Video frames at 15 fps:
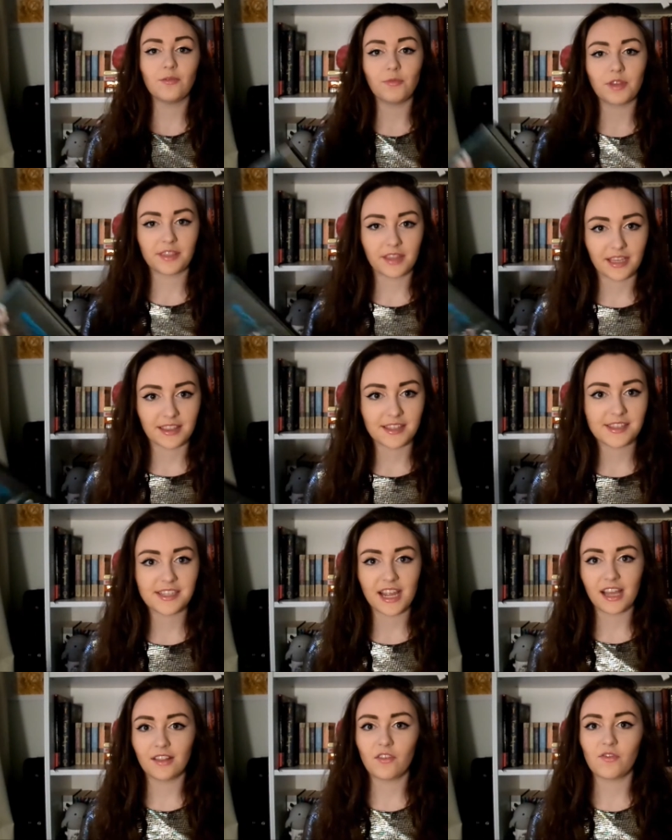with like the
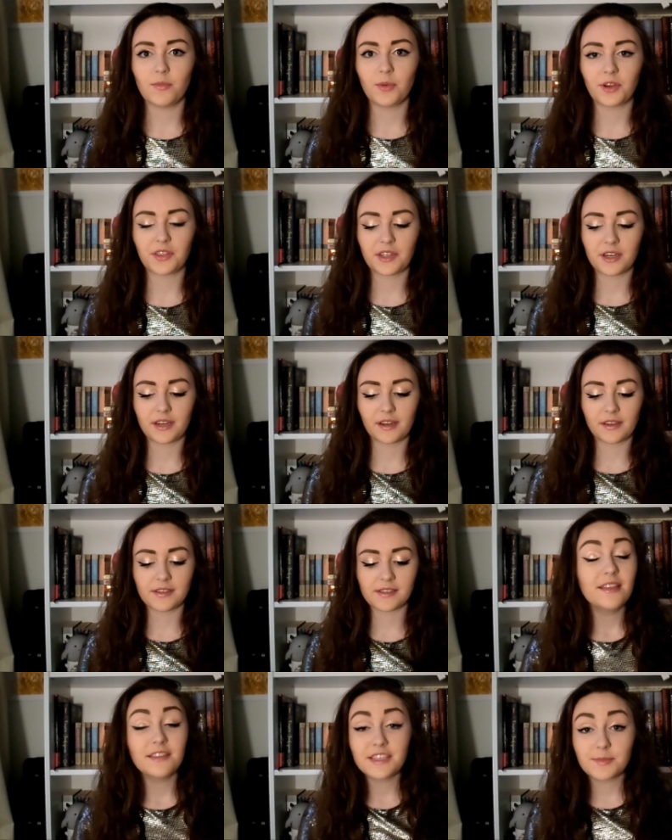style of the book that it is.
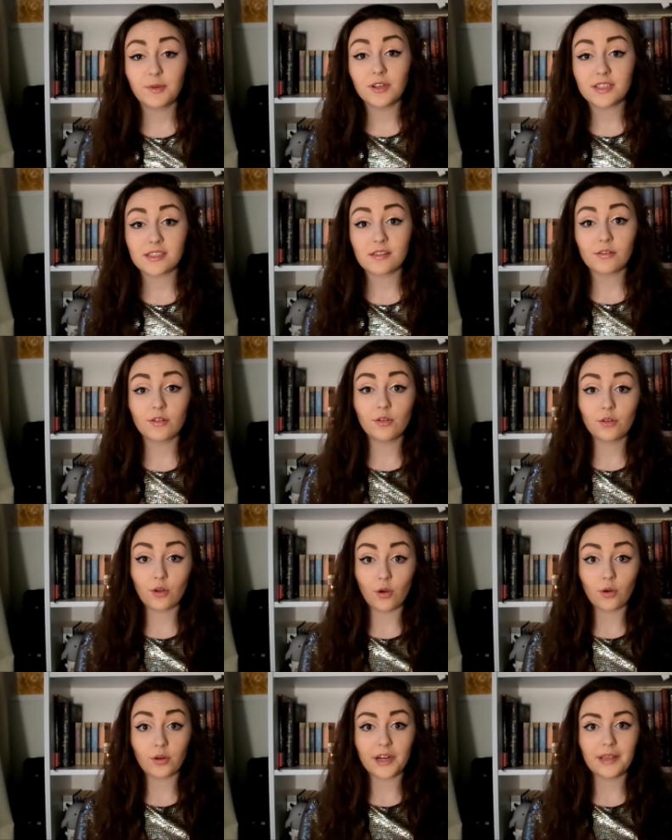This book is a little
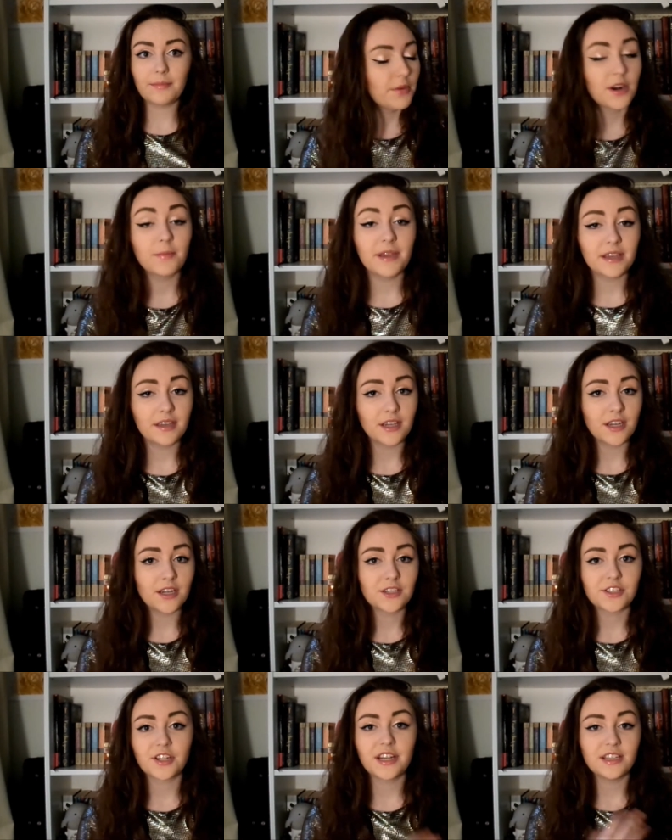gory, but our main
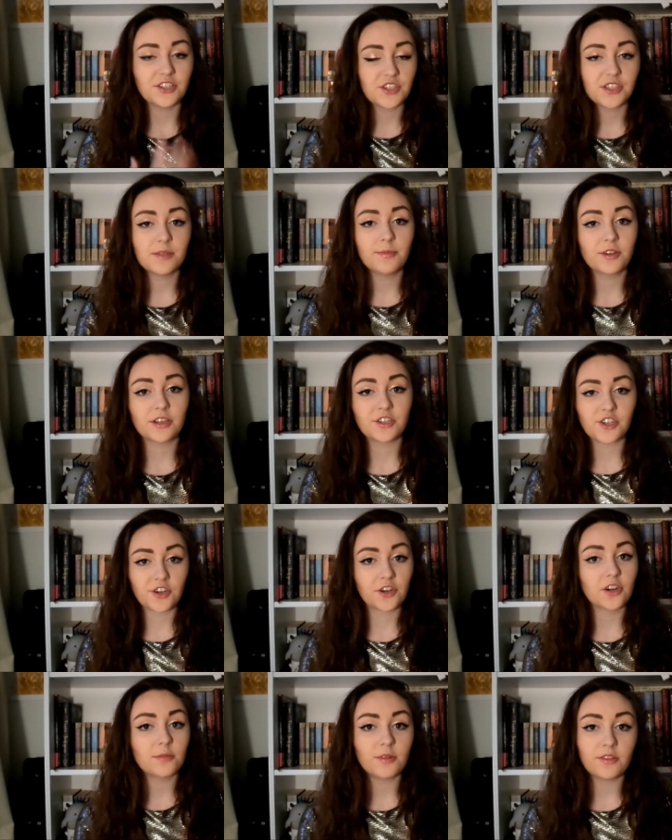character and just the book in
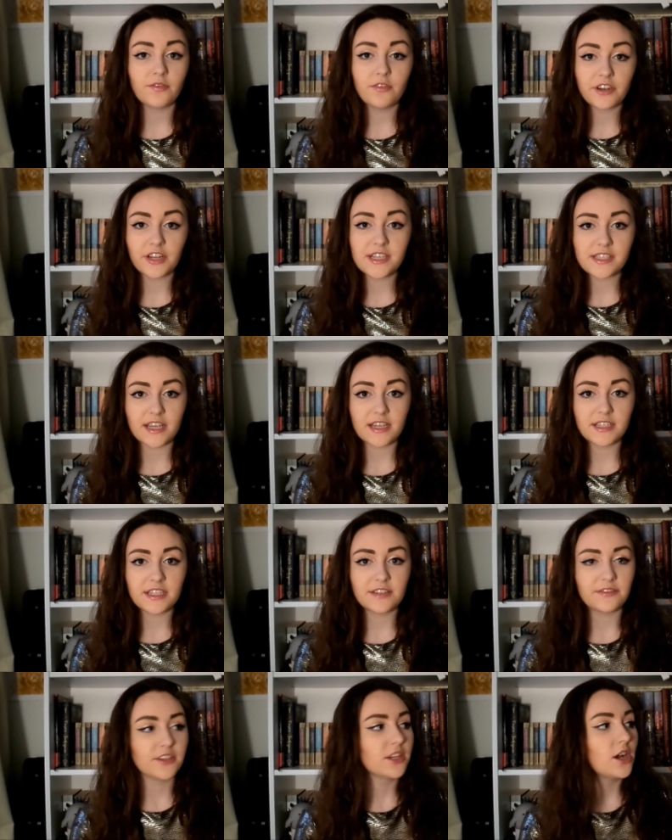general are both very
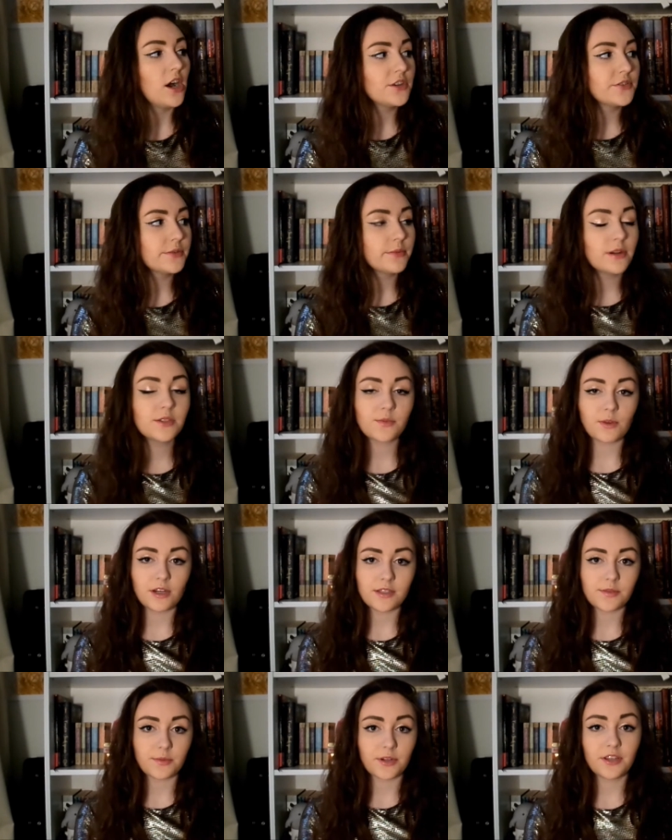scientific. Audrey Rose
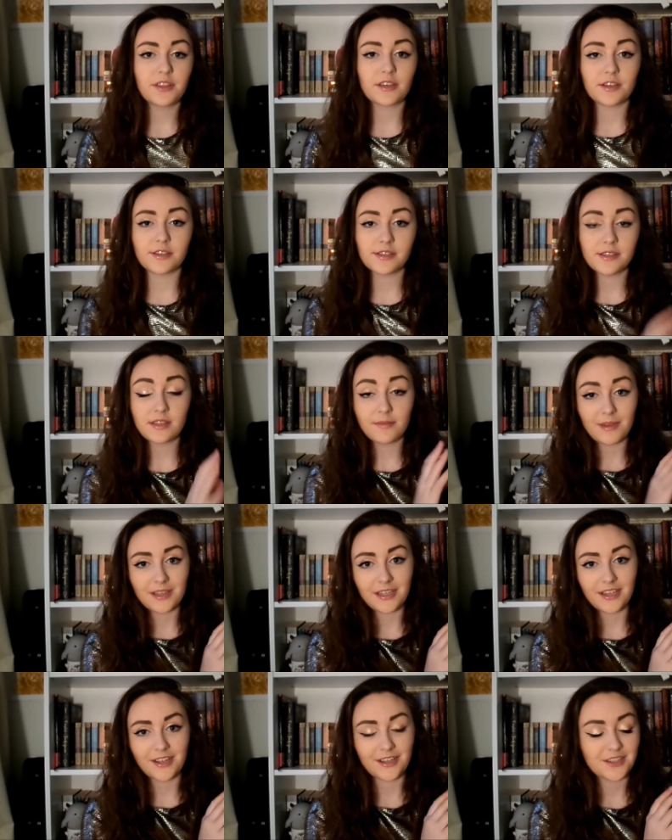Wadsworth is the main
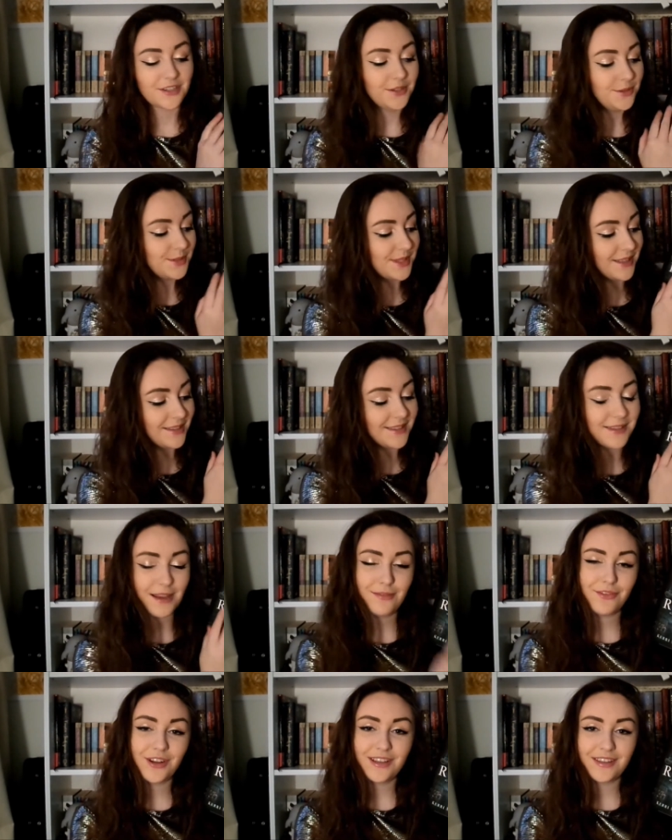character who is on this
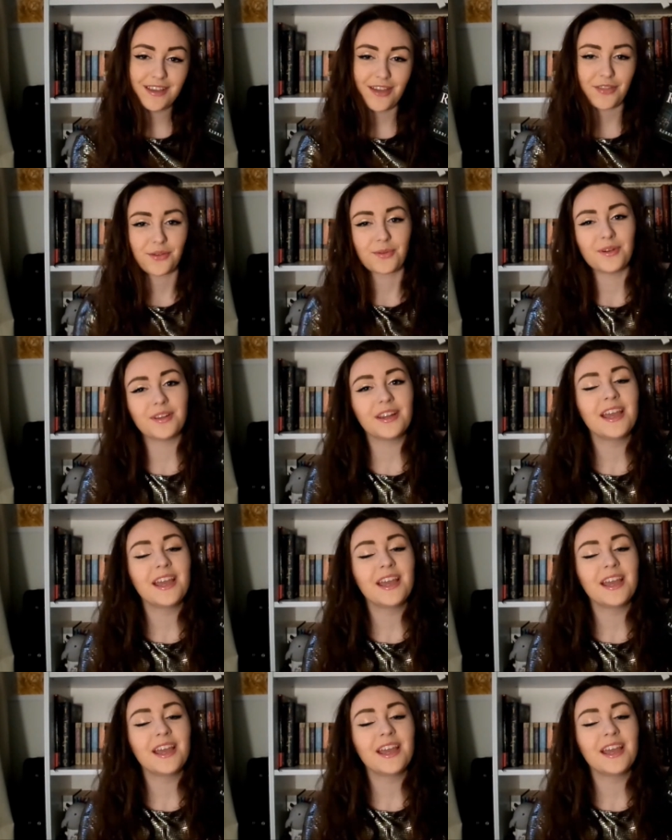cover and the other one.